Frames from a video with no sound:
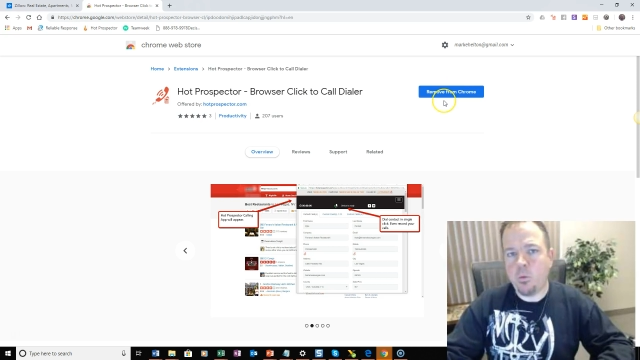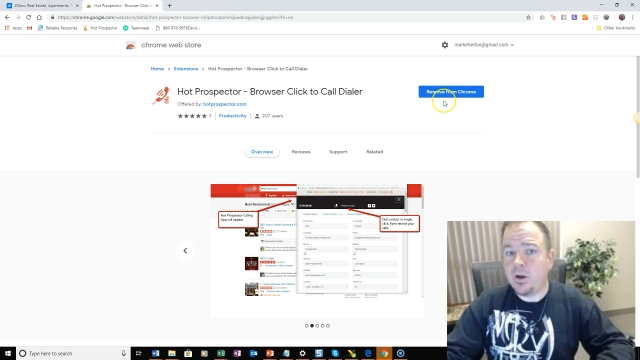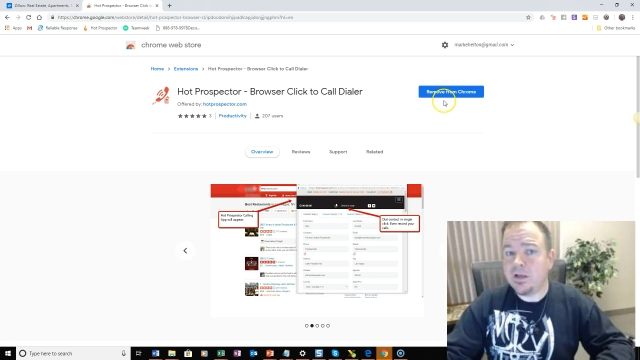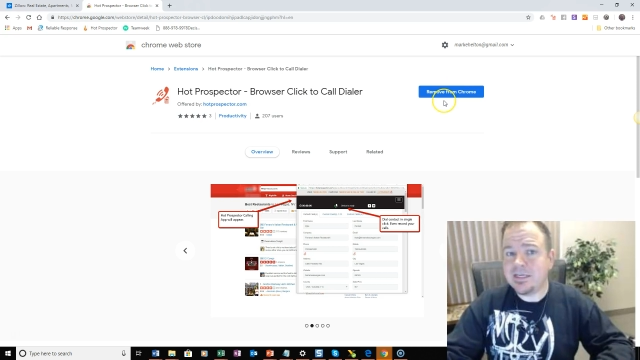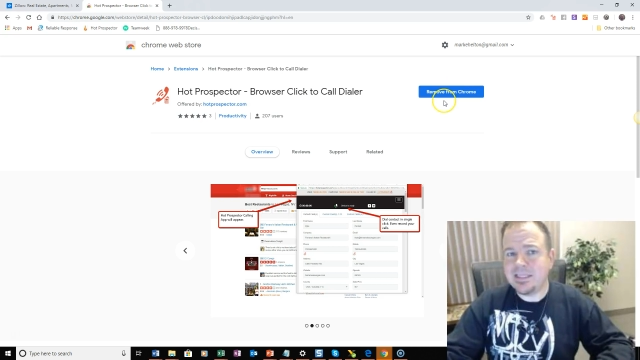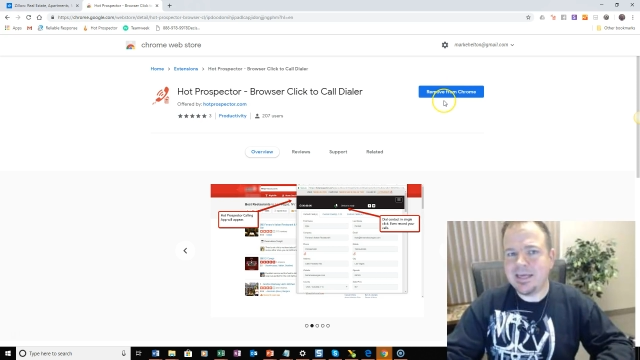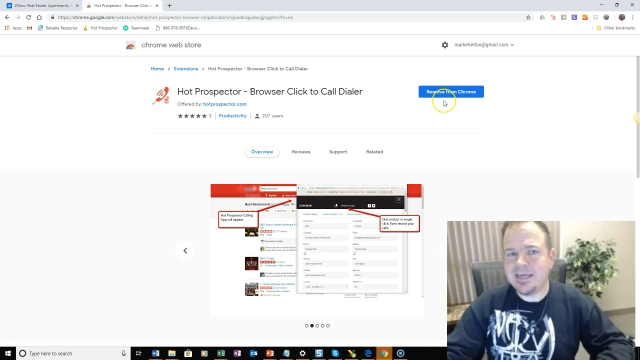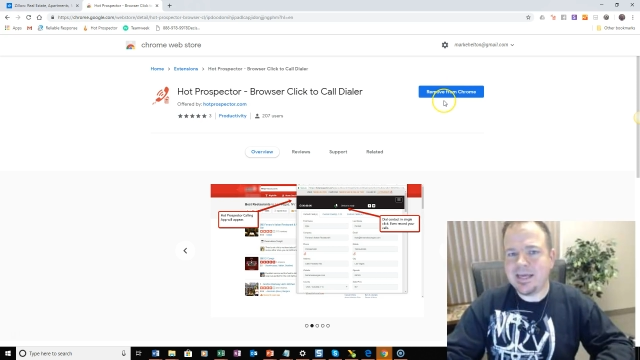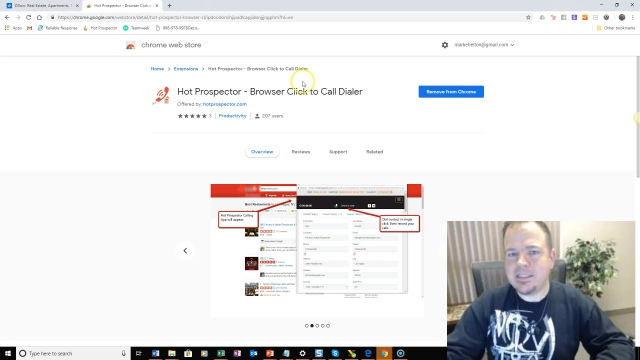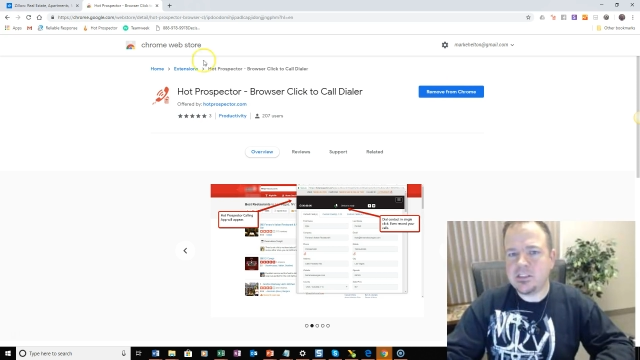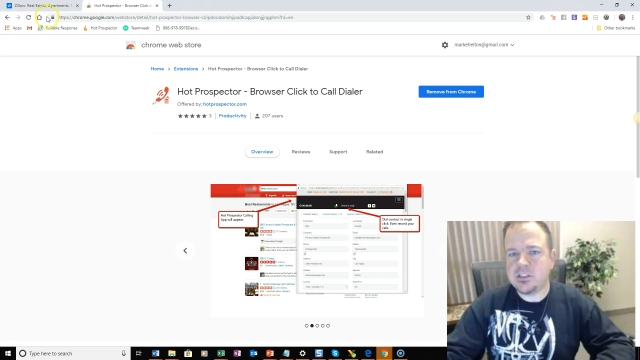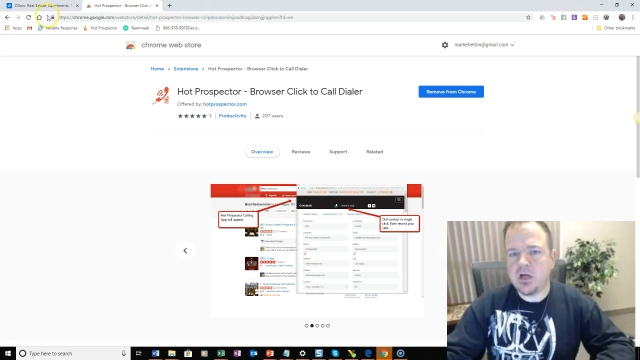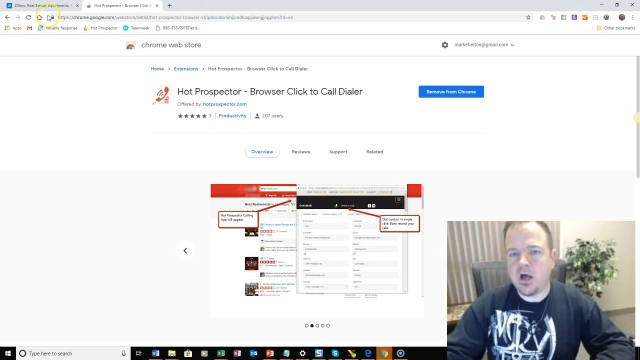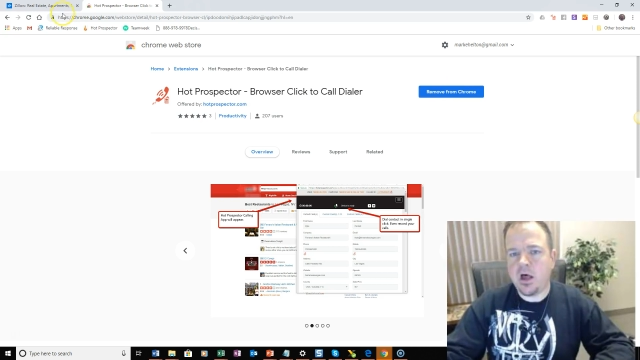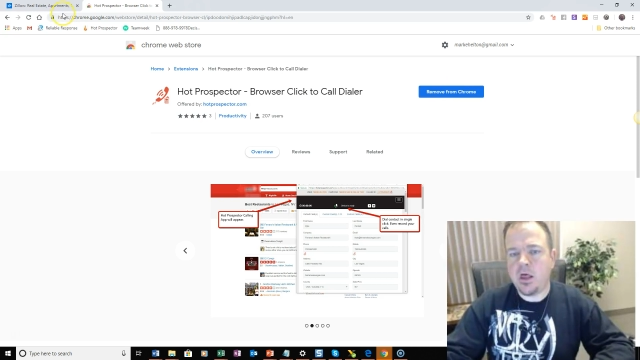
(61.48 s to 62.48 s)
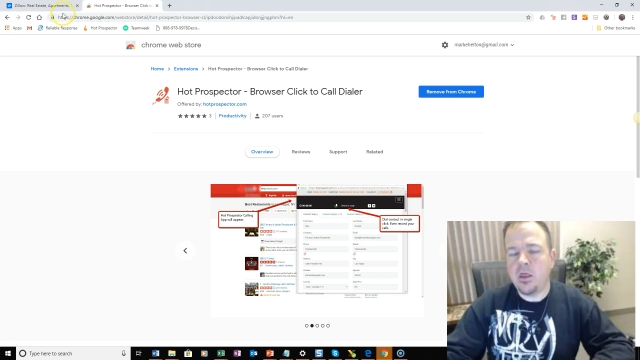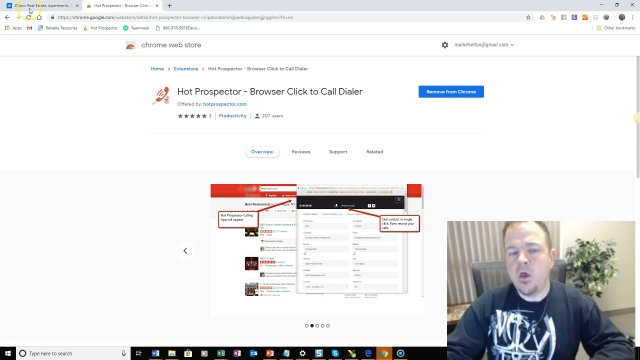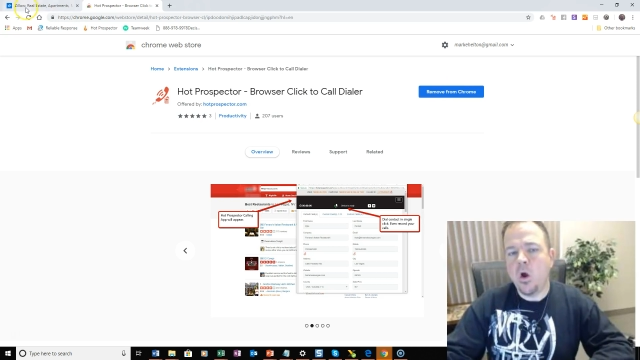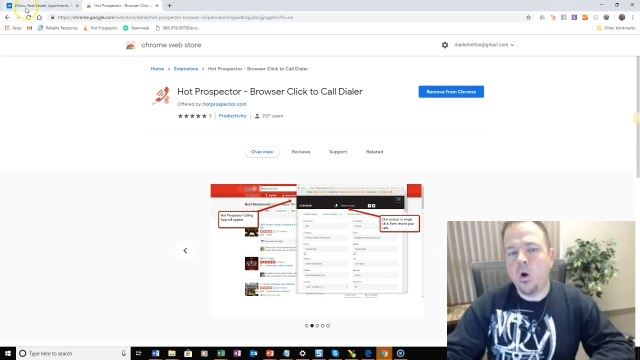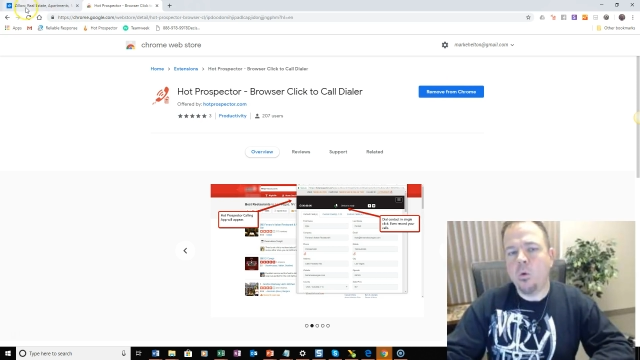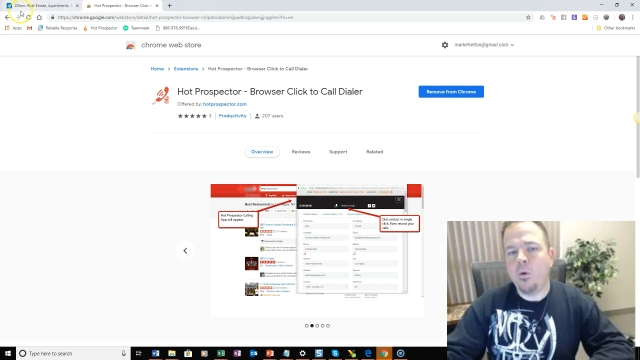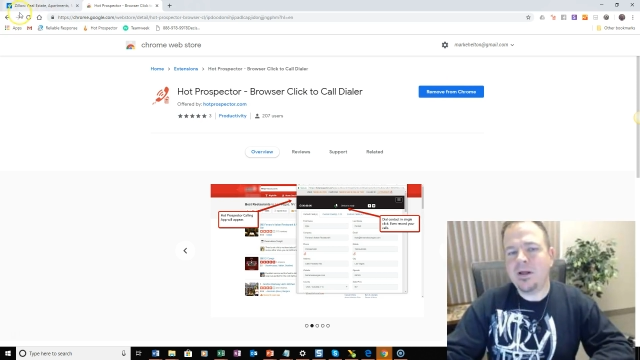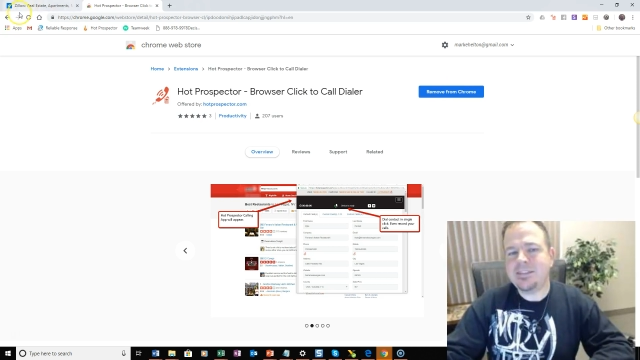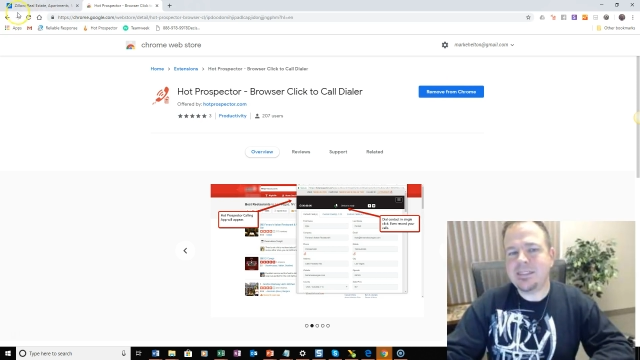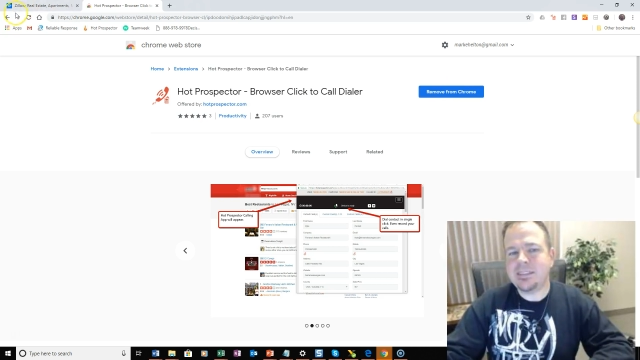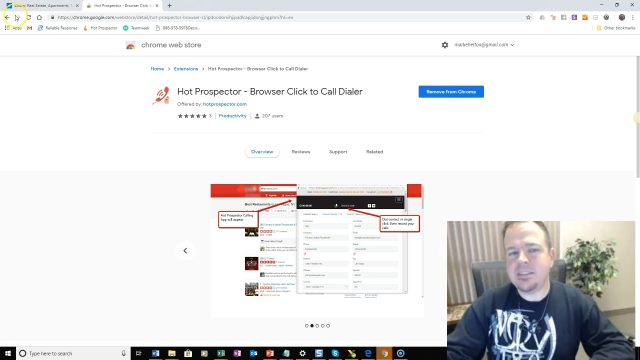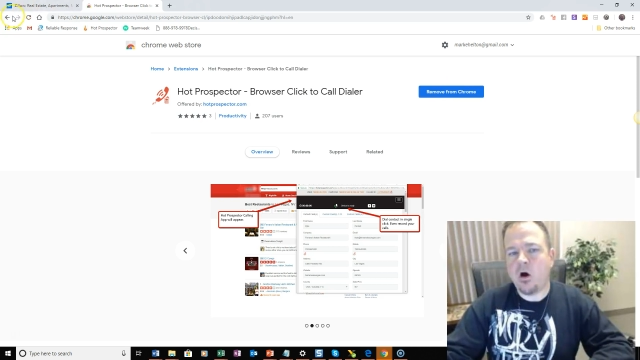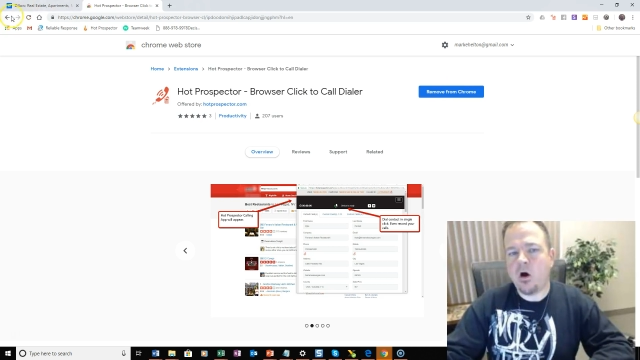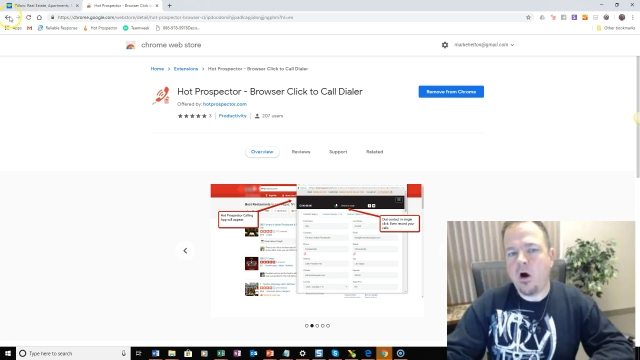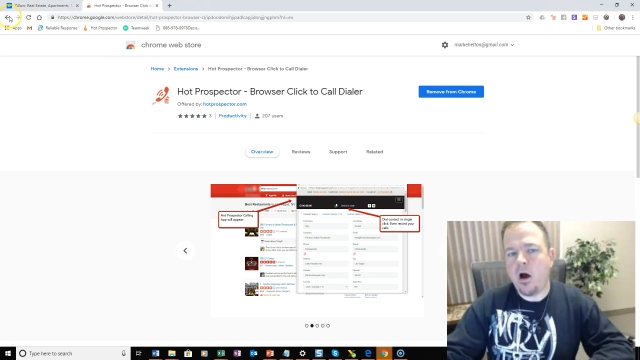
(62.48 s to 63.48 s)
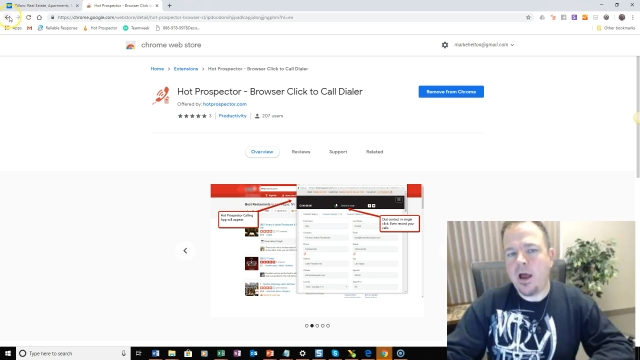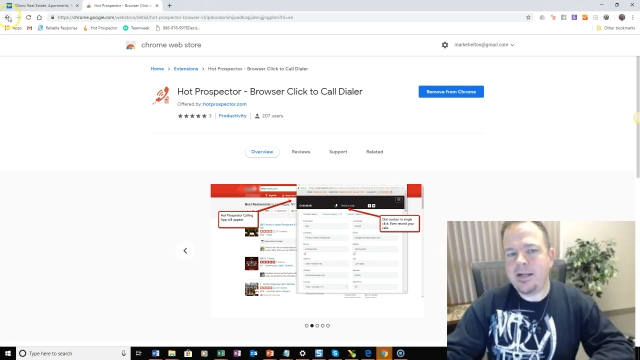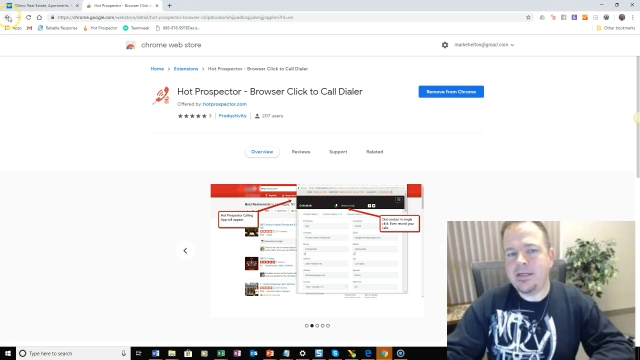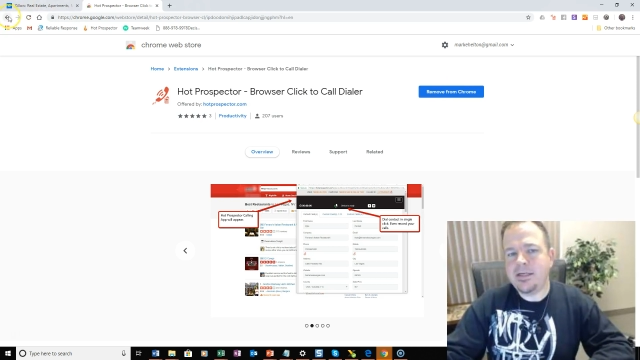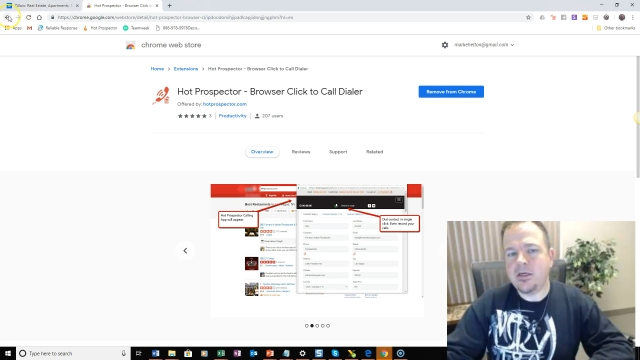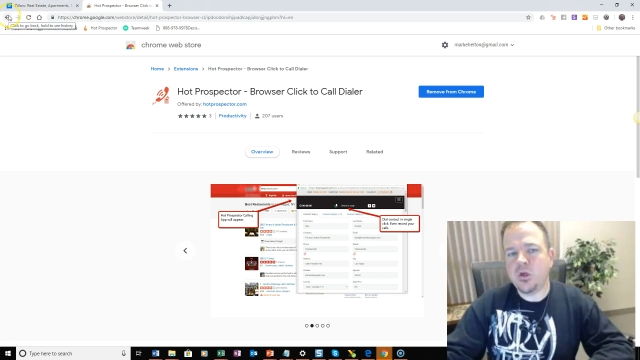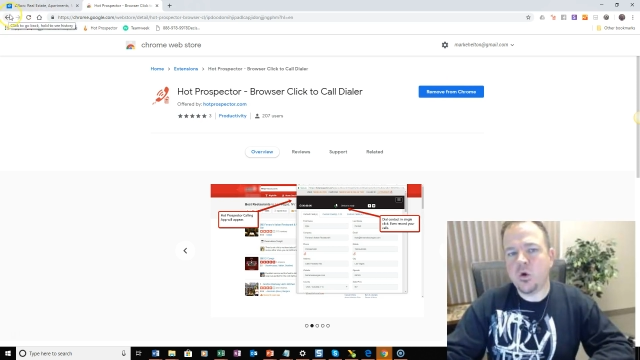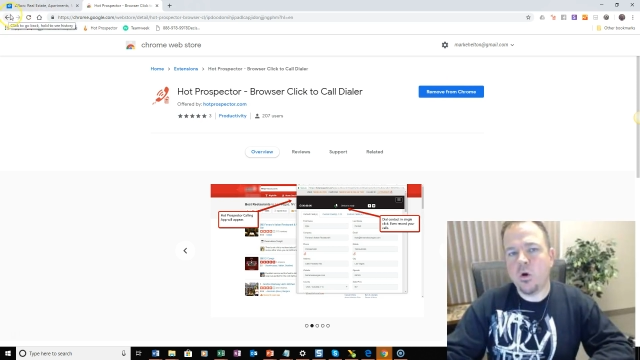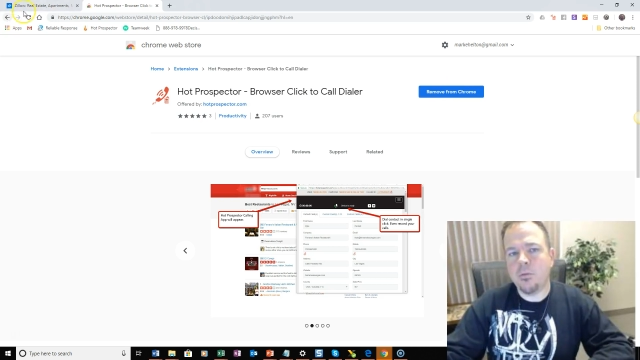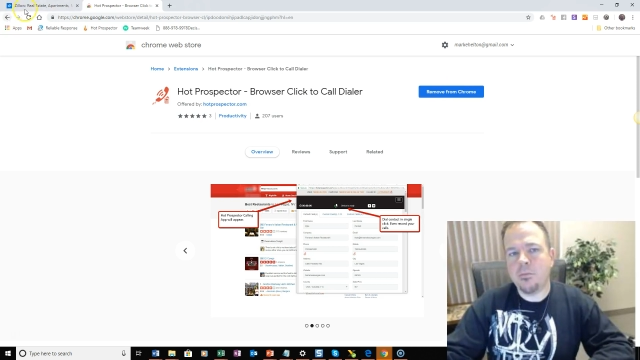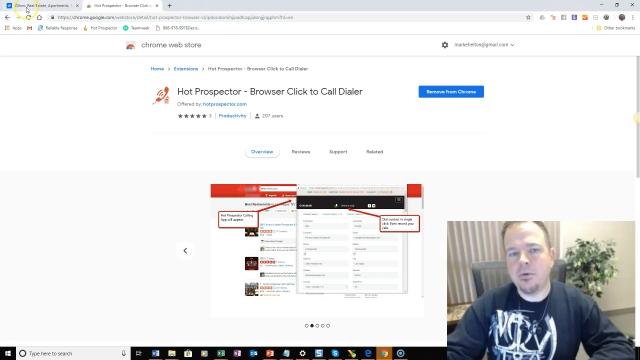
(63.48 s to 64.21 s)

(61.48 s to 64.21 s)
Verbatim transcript: one click install. Once it's on your